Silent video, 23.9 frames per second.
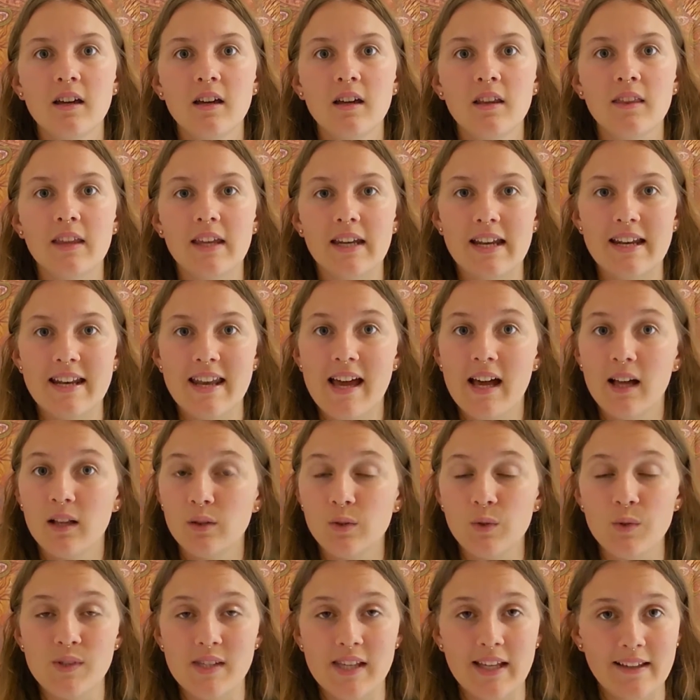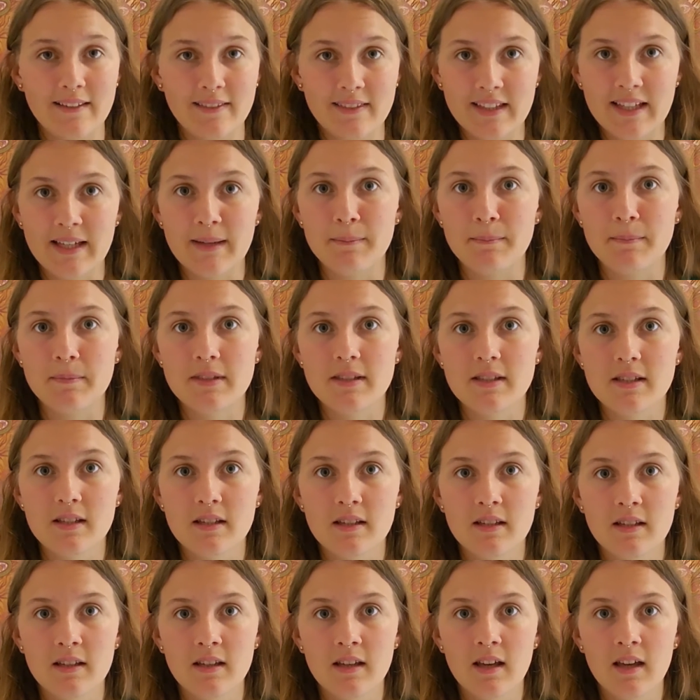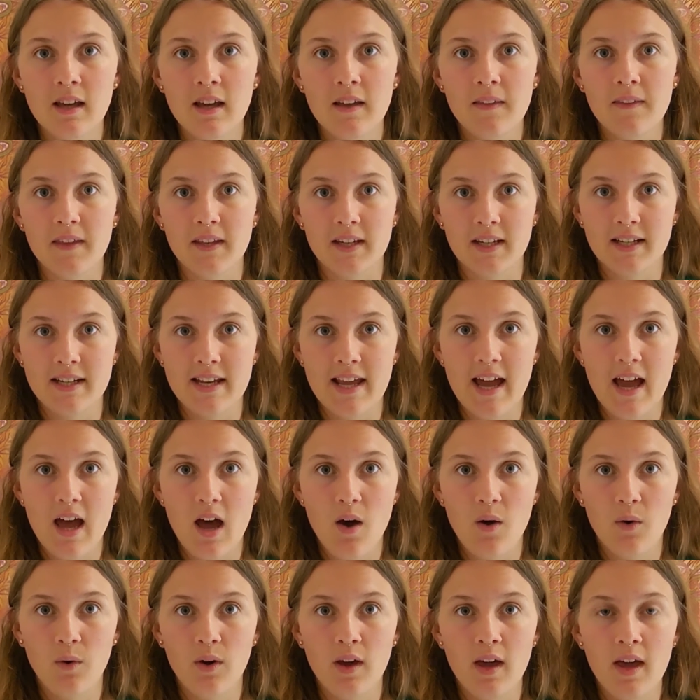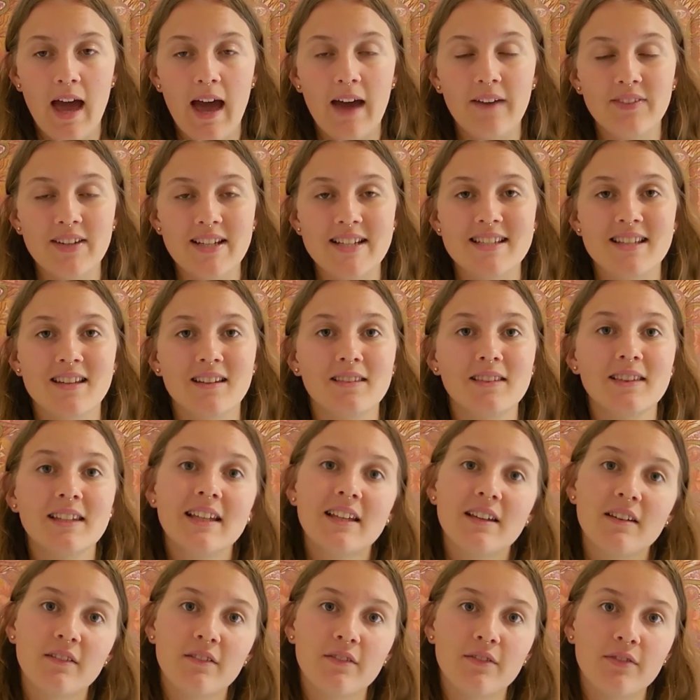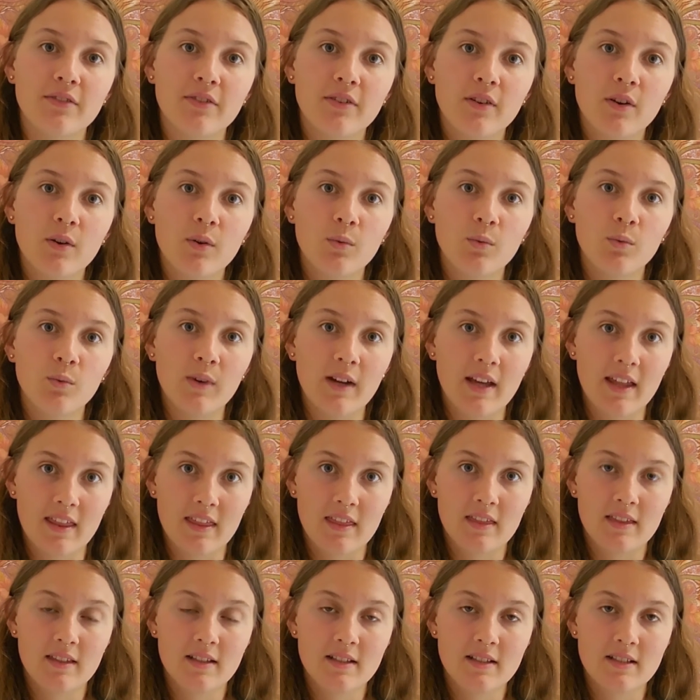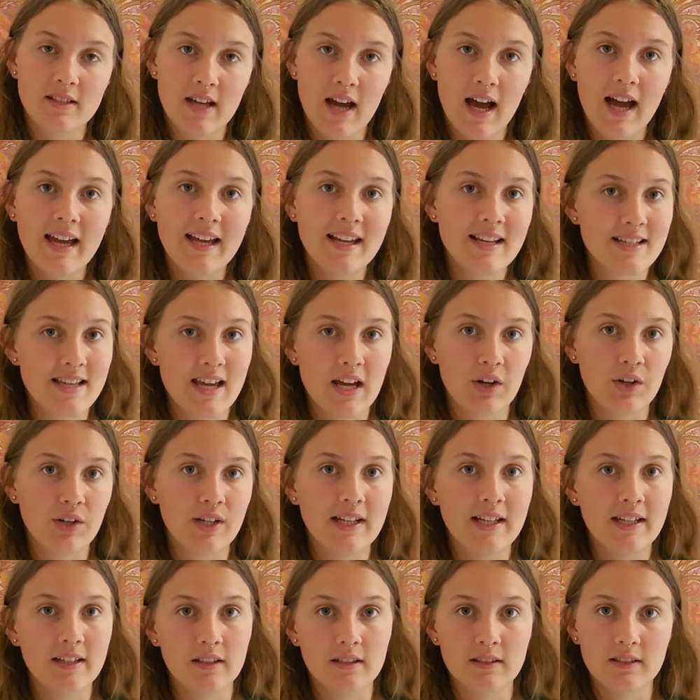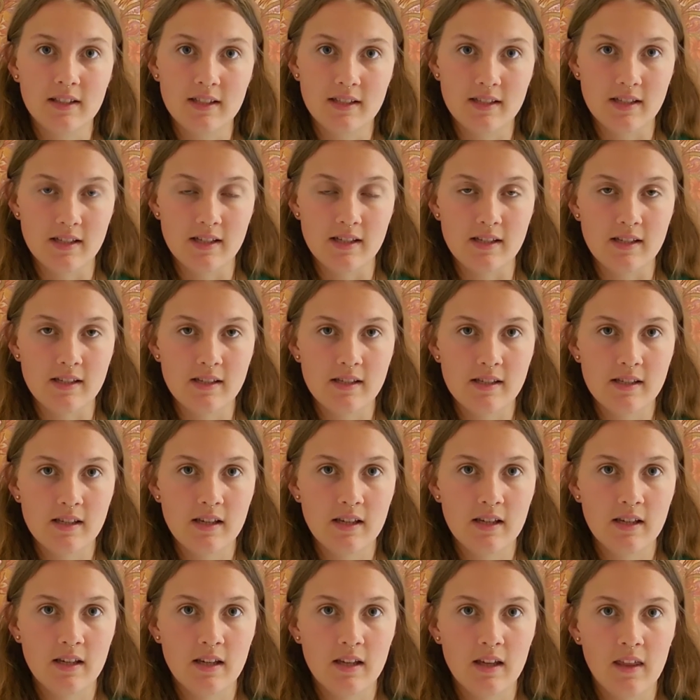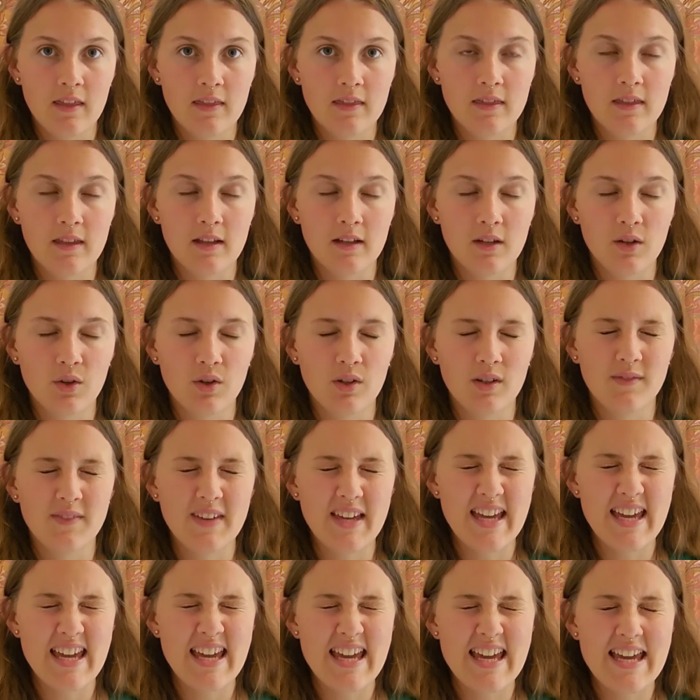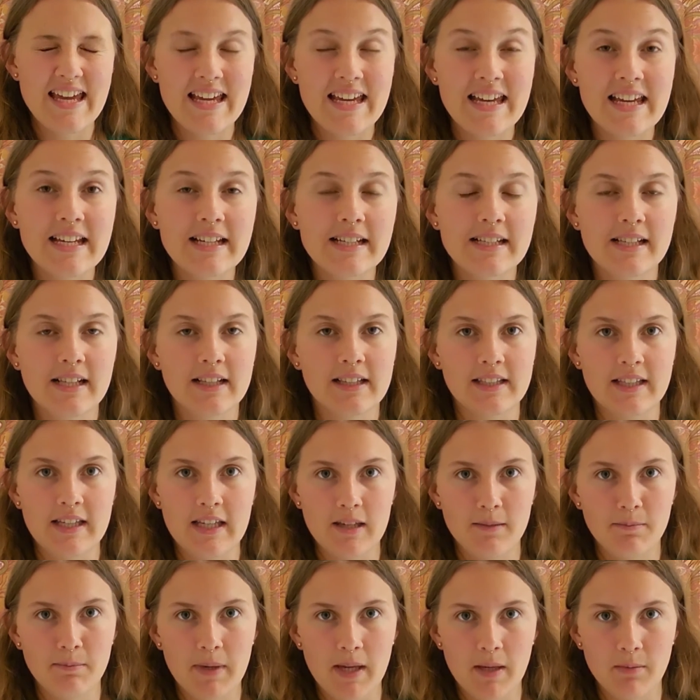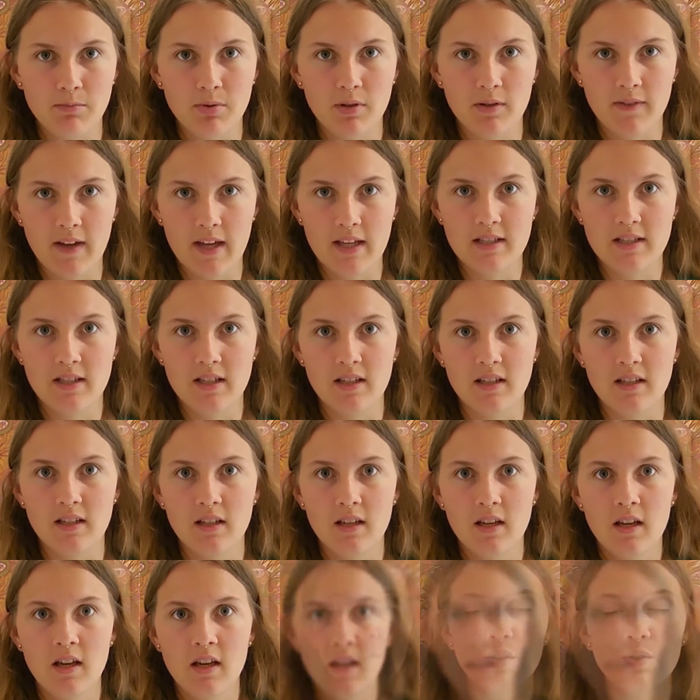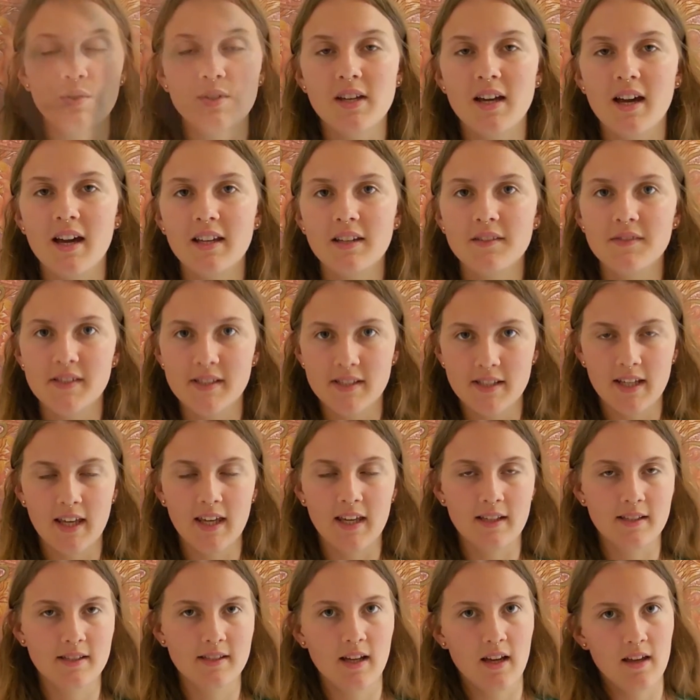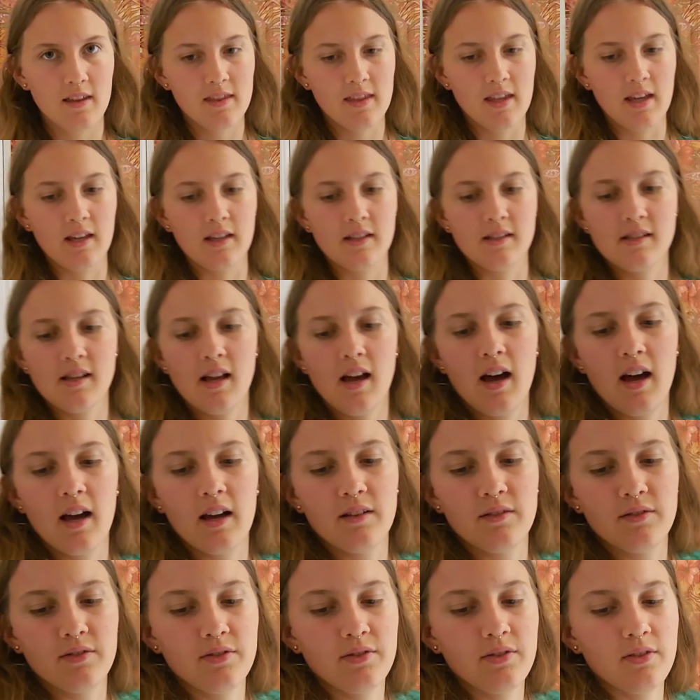that are now losing limbs, that are now having to live with dietary illnesses that could have easily been prevented. So to kind of kickstart things, I've